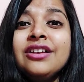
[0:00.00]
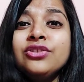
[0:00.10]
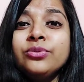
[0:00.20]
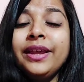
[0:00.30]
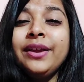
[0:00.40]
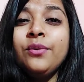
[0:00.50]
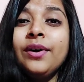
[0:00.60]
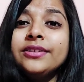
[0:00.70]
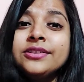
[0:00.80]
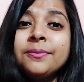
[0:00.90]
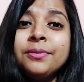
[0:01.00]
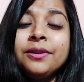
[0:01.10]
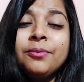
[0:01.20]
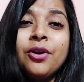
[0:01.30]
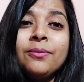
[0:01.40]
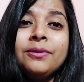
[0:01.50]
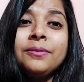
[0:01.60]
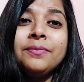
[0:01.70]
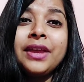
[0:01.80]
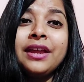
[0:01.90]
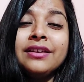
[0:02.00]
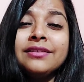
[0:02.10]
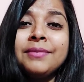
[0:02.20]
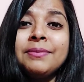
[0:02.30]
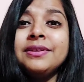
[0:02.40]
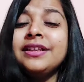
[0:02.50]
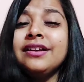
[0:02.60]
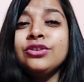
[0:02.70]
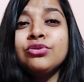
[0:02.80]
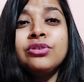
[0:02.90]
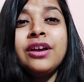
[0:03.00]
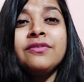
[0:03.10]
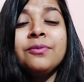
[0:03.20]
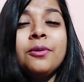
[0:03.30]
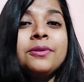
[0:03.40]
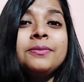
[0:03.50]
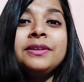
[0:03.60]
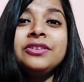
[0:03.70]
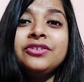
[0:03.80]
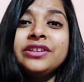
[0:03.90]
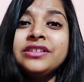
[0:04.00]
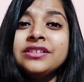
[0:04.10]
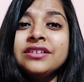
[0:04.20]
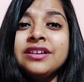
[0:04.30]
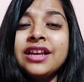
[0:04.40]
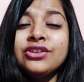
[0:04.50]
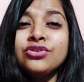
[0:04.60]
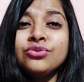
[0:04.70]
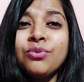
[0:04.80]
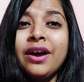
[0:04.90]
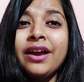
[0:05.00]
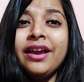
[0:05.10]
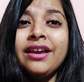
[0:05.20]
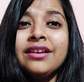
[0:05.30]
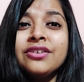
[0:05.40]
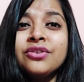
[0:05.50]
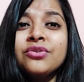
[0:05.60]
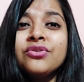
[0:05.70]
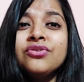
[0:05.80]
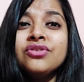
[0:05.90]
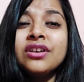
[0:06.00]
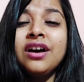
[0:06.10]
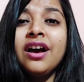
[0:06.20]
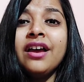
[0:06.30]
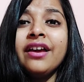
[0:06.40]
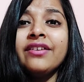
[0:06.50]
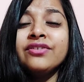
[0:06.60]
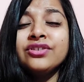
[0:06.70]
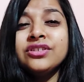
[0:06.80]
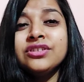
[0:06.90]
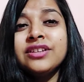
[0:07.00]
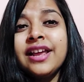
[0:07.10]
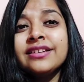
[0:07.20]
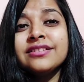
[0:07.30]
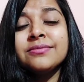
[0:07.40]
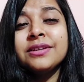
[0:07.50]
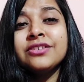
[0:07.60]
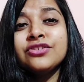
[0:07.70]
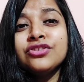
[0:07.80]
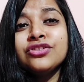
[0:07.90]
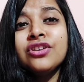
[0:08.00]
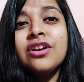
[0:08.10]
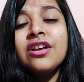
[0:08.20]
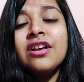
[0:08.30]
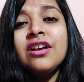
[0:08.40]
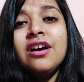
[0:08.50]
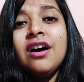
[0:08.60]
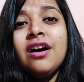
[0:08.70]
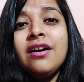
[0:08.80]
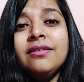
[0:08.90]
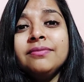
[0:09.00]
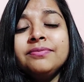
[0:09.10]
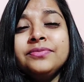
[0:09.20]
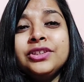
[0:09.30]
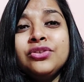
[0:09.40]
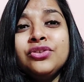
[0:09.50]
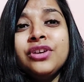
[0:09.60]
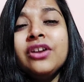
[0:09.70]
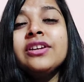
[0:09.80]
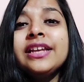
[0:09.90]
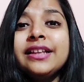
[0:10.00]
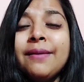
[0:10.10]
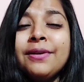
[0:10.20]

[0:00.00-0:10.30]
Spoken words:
doing one simple problem, and maybe that could have probably been the reason as to why, you know, I wasn't selected, because you know, you cannot take that